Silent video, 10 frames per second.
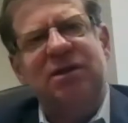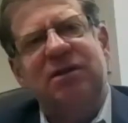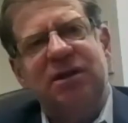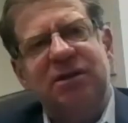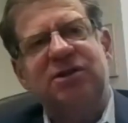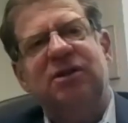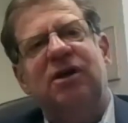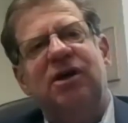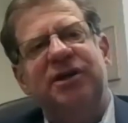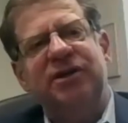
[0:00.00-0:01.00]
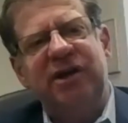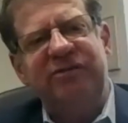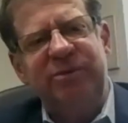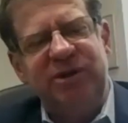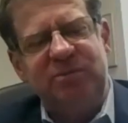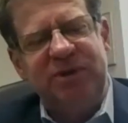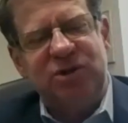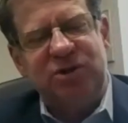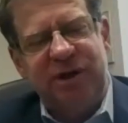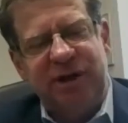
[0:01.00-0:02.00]
uh, that's the law. Now the government has been
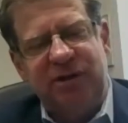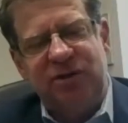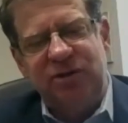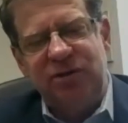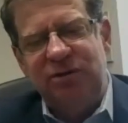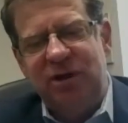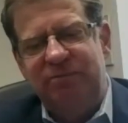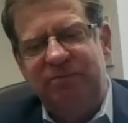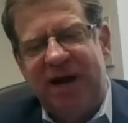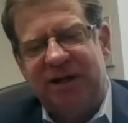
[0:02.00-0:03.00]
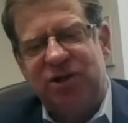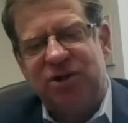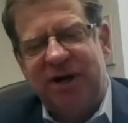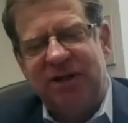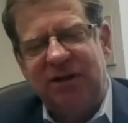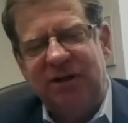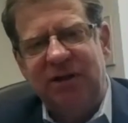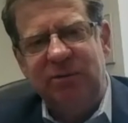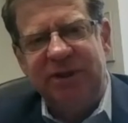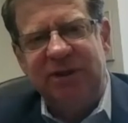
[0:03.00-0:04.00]
trying to uh, backtrack a
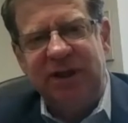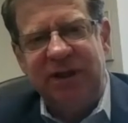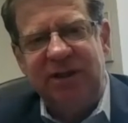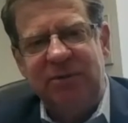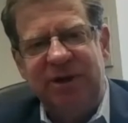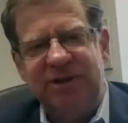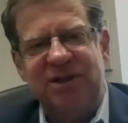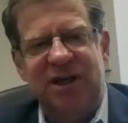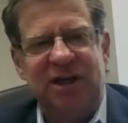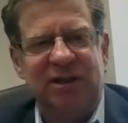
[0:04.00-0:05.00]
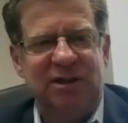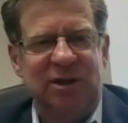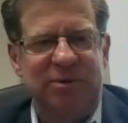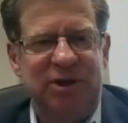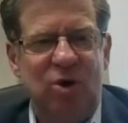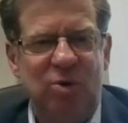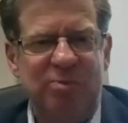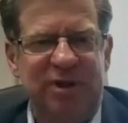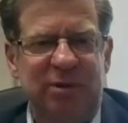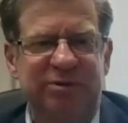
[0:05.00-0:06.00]
little bit lately by saying that they'll be
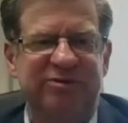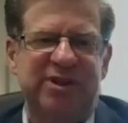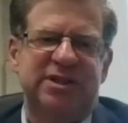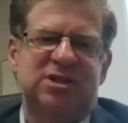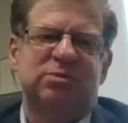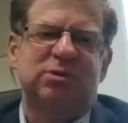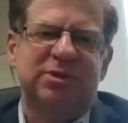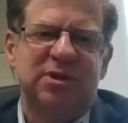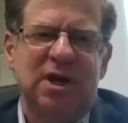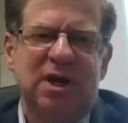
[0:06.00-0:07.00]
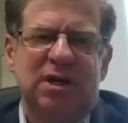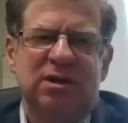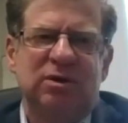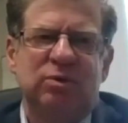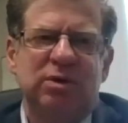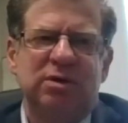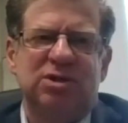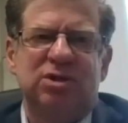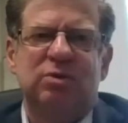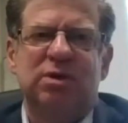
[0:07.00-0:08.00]
open, they'll be flexible, but you know,
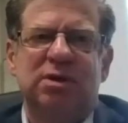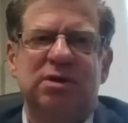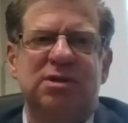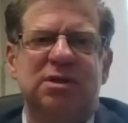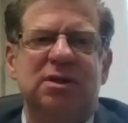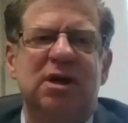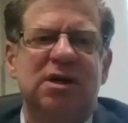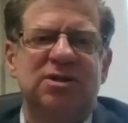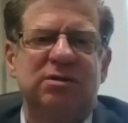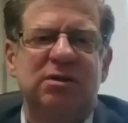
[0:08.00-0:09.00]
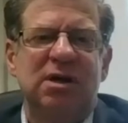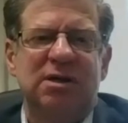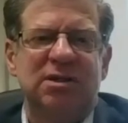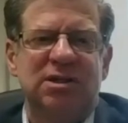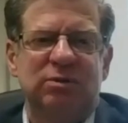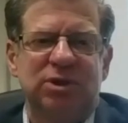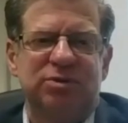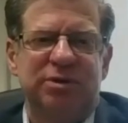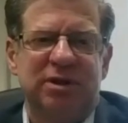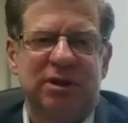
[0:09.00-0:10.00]
words are words and laws are laws. So
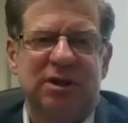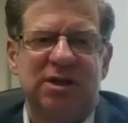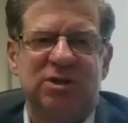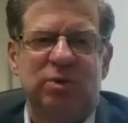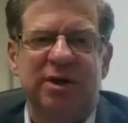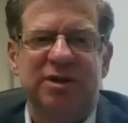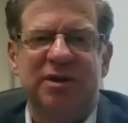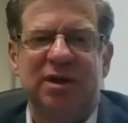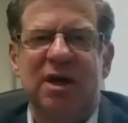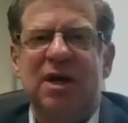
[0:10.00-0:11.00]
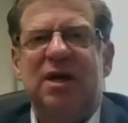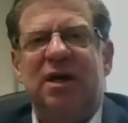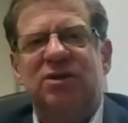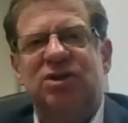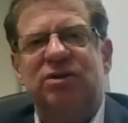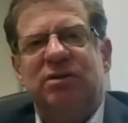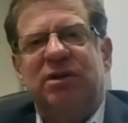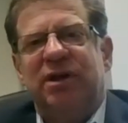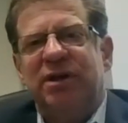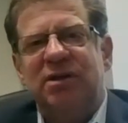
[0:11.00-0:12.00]
what's written in the law is one thing, and
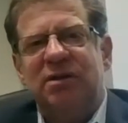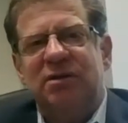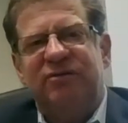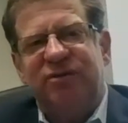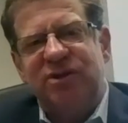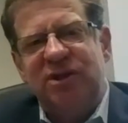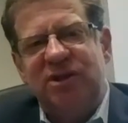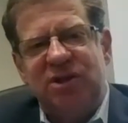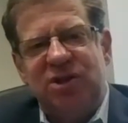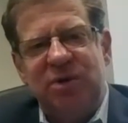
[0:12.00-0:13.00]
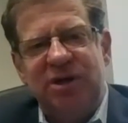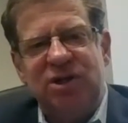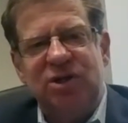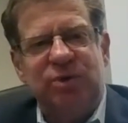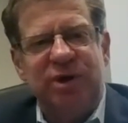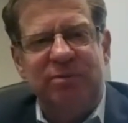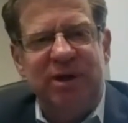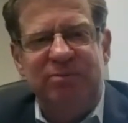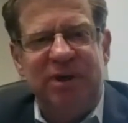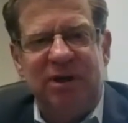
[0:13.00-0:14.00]
certainly I can foresee situations where you
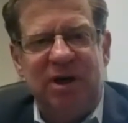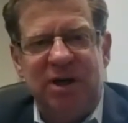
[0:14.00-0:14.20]
might be in a